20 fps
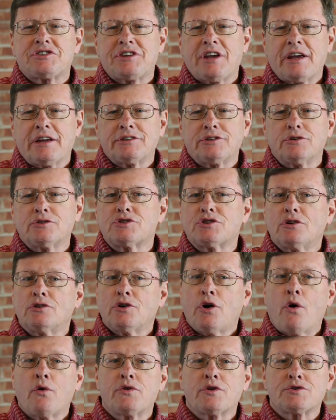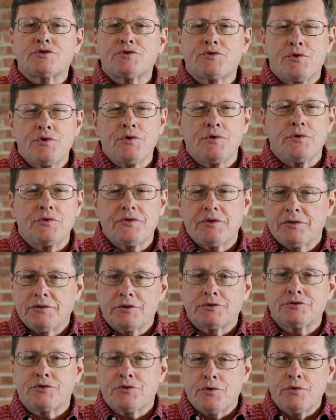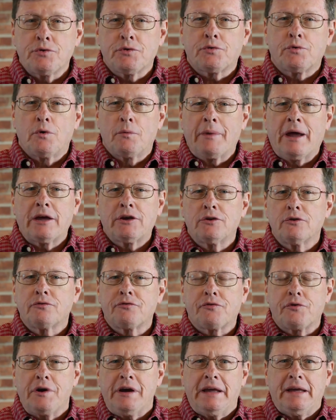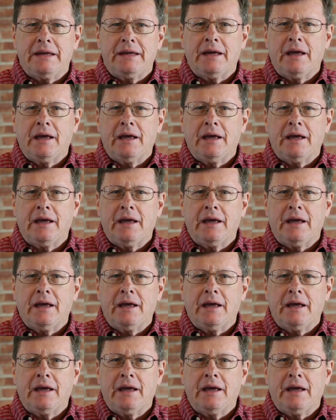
said, You shall know the truth, and the truth will make you free.